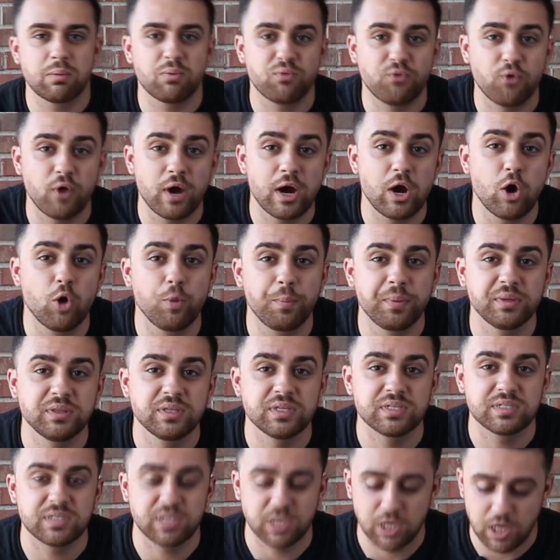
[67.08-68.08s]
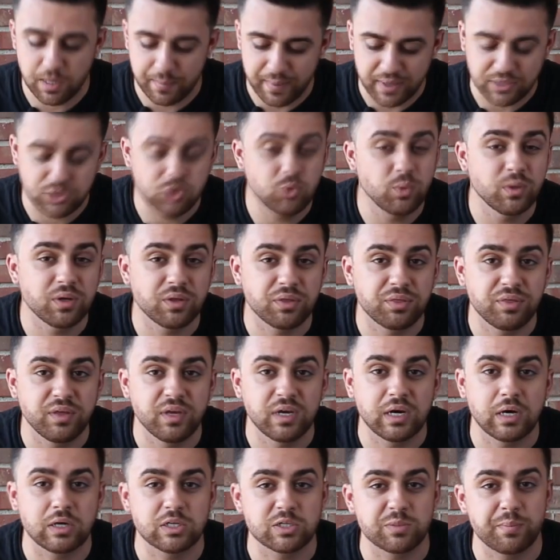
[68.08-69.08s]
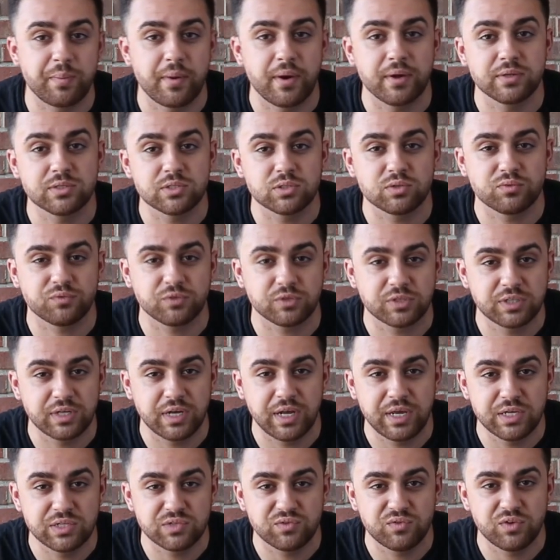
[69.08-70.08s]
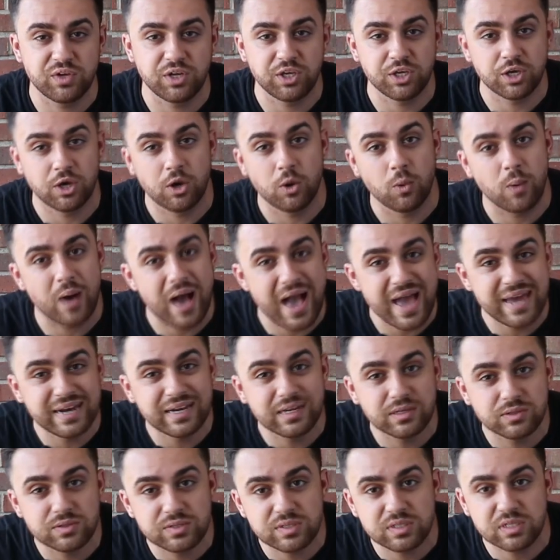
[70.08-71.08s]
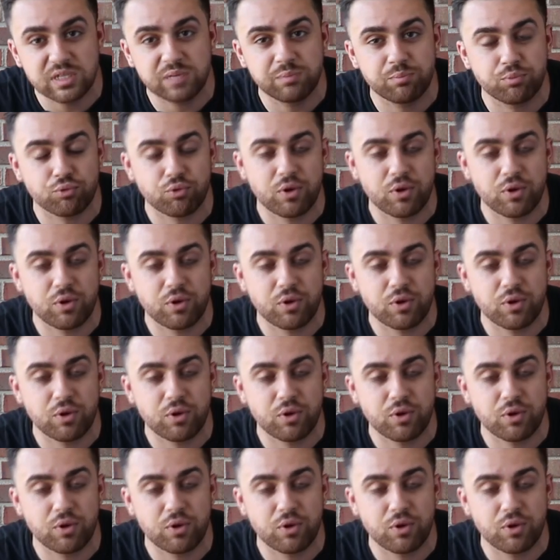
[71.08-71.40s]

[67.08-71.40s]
Now, before I open this thing up, I do want to thank our sponsor for today's video, NLC